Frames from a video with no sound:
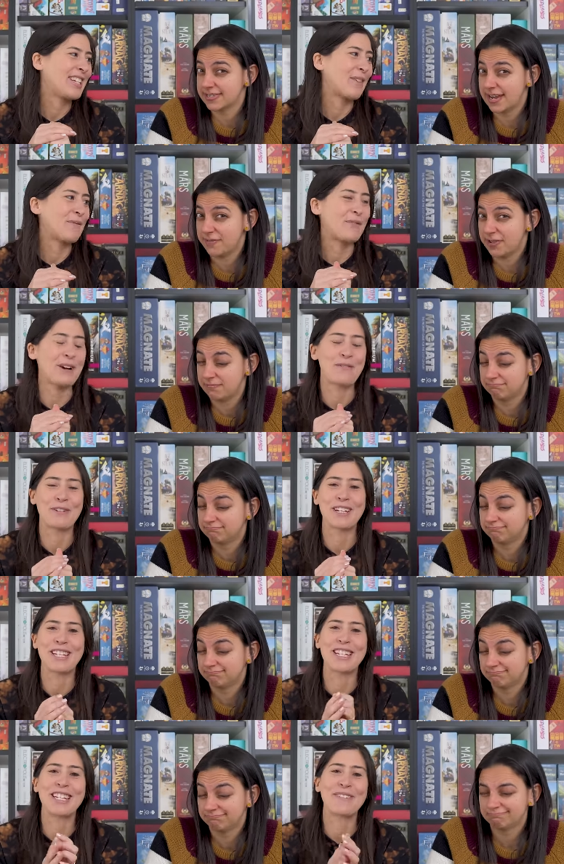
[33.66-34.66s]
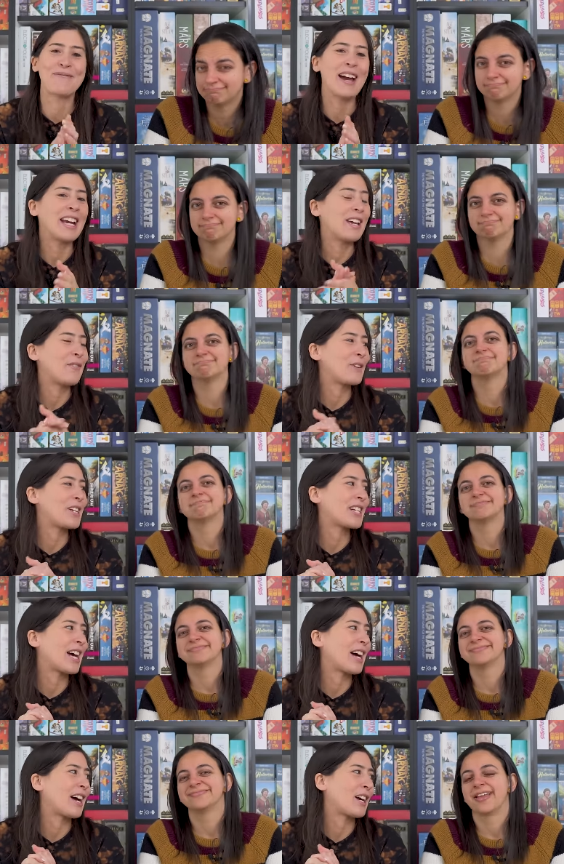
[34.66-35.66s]
Speaker 1: Some even. preferences. Mm-hmm. Maggie mm-hmm.
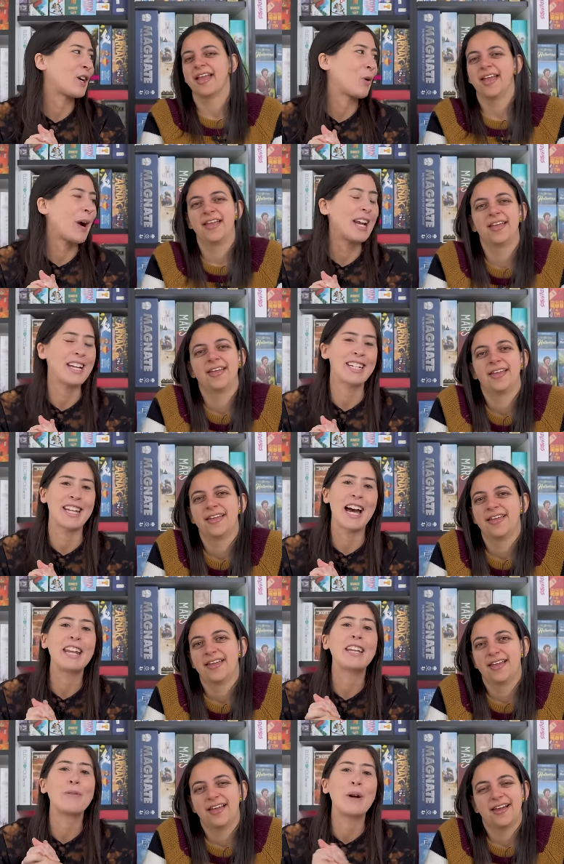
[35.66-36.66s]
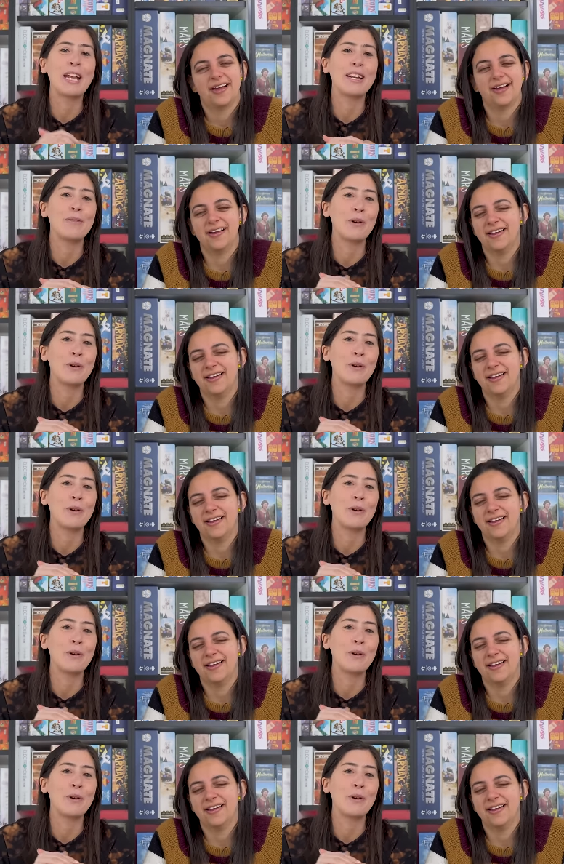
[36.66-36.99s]
was uh, quite excited when we